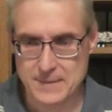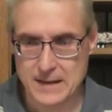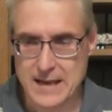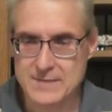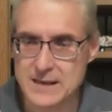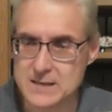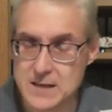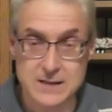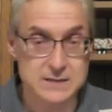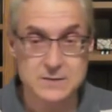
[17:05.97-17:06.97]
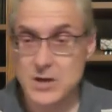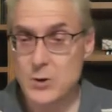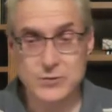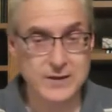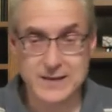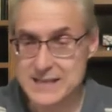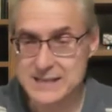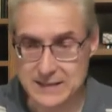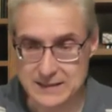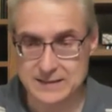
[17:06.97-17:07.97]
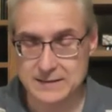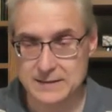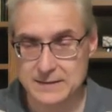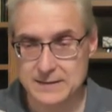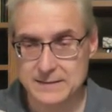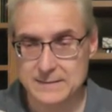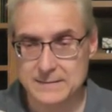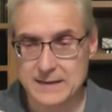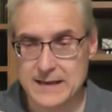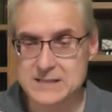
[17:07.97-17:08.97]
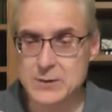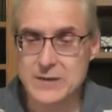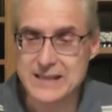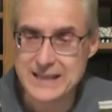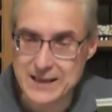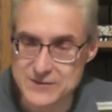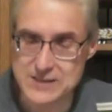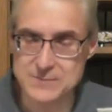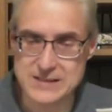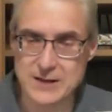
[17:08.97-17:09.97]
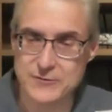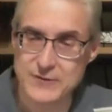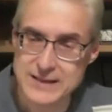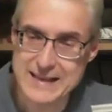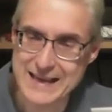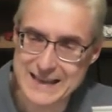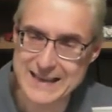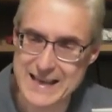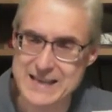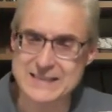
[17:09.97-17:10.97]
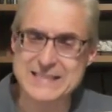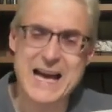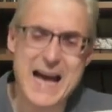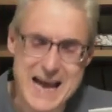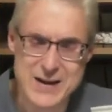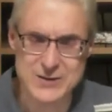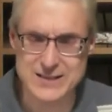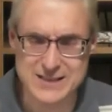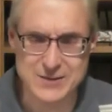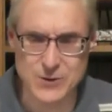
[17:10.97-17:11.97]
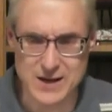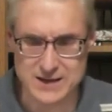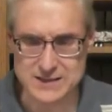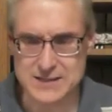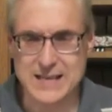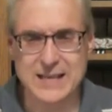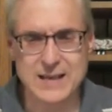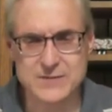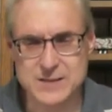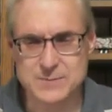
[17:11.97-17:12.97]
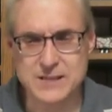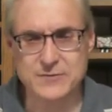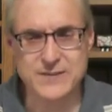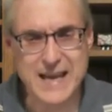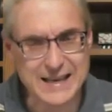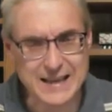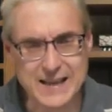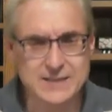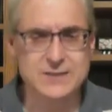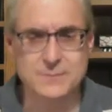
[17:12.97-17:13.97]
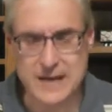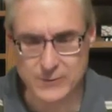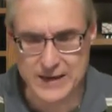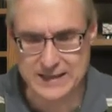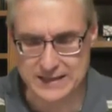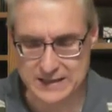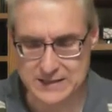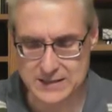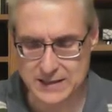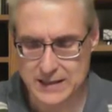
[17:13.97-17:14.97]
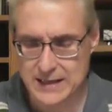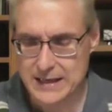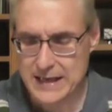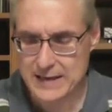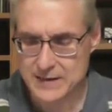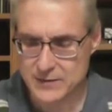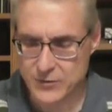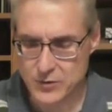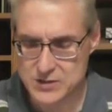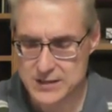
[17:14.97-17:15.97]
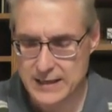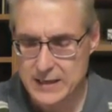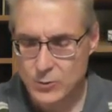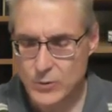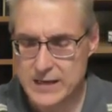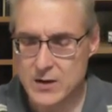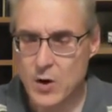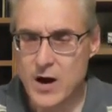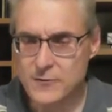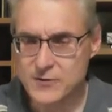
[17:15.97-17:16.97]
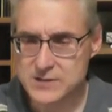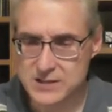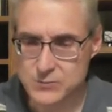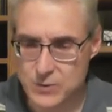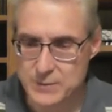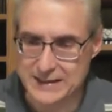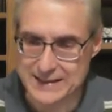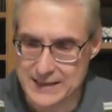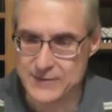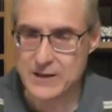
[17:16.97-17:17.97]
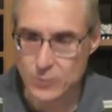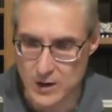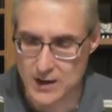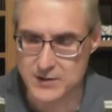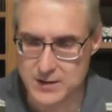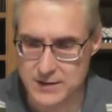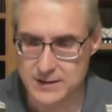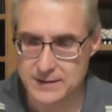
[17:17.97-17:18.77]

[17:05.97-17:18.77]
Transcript: And then, no, there isn't. And so he gives himself yet again, tired as he was, he gives himself yet again to my weakness. And then, of course, when he offers this woman living water